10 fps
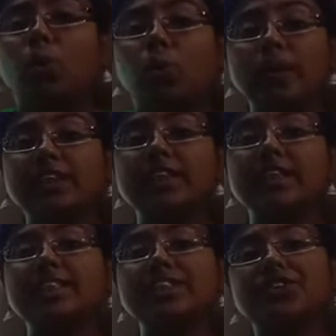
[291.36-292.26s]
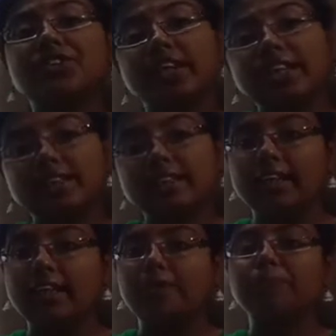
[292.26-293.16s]
which is
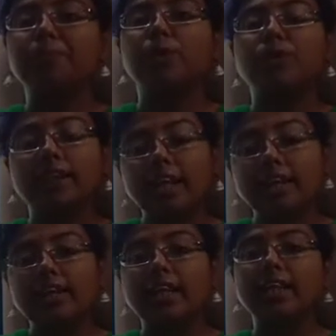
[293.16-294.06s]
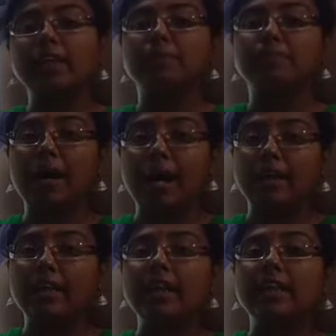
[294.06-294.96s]
strictly protected
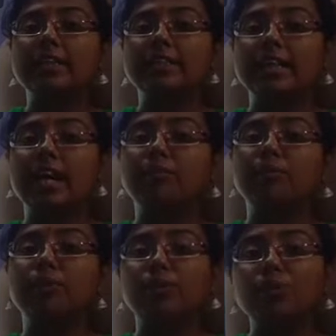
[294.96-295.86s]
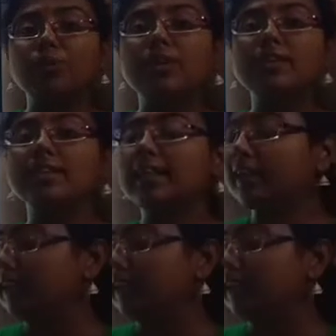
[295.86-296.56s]
by some rules,